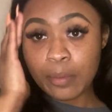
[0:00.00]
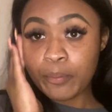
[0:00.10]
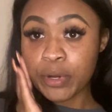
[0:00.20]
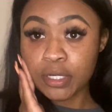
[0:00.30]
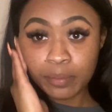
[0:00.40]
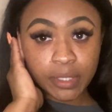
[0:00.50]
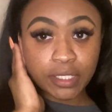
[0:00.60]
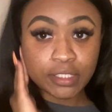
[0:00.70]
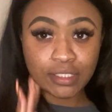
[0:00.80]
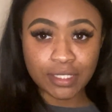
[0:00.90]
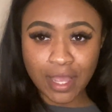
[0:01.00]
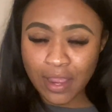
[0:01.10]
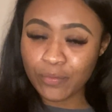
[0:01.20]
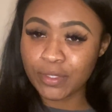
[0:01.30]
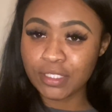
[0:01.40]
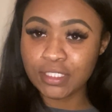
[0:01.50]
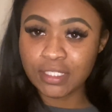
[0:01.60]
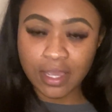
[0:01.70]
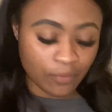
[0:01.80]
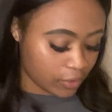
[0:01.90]
pretty much I
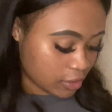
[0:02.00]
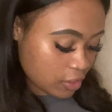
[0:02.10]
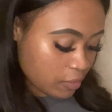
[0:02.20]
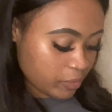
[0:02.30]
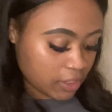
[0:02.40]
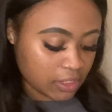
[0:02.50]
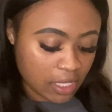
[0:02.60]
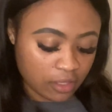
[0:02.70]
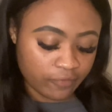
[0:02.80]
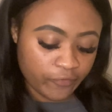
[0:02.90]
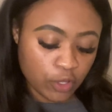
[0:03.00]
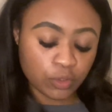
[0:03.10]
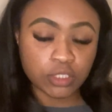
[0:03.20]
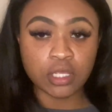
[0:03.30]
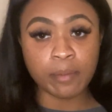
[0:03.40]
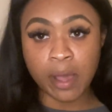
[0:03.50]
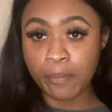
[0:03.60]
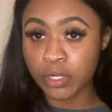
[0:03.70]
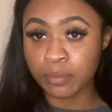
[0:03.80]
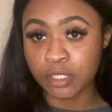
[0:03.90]
really don't be telling folks about
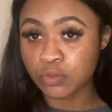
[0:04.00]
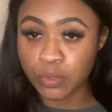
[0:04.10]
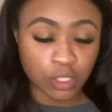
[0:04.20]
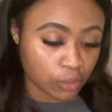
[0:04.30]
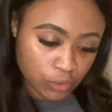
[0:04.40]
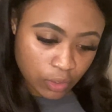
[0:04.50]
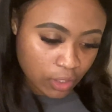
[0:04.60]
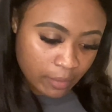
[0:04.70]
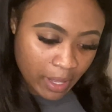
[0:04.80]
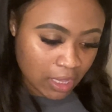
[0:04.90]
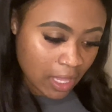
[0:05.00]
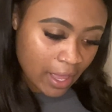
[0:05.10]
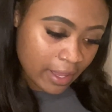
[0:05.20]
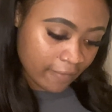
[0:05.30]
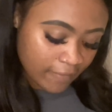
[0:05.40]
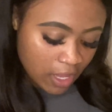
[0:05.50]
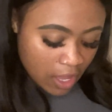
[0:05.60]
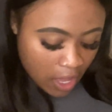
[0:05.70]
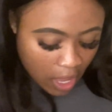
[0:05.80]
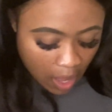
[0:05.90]
pretty much what goes on in my life.
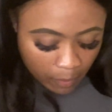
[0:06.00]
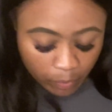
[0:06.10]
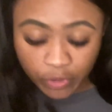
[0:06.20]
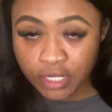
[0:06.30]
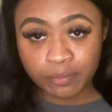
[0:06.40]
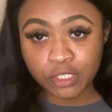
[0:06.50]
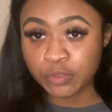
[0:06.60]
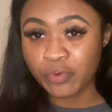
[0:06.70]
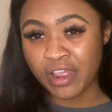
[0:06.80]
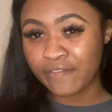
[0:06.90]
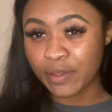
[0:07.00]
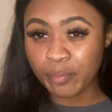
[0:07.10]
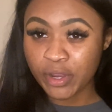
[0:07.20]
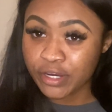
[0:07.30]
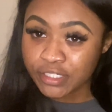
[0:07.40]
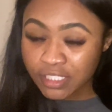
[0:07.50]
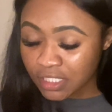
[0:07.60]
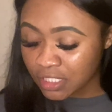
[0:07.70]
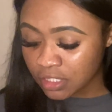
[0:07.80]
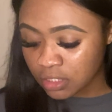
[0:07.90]
I'm a pretty much private
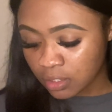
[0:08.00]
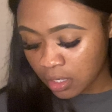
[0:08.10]
person,